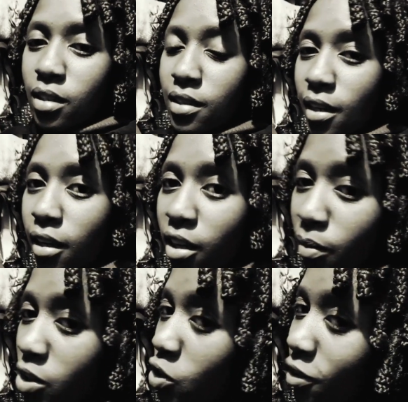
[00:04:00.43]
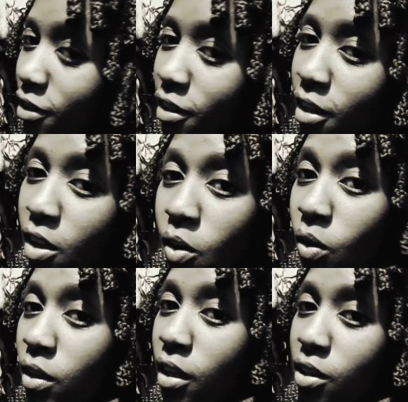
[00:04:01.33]
is an animation,
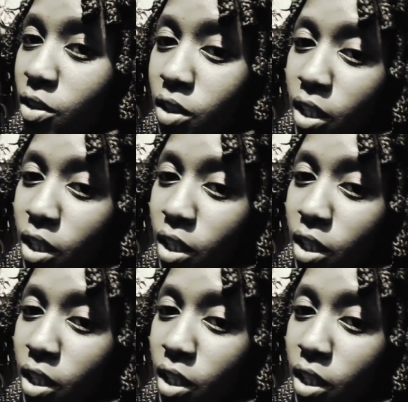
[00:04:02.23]
and yeah,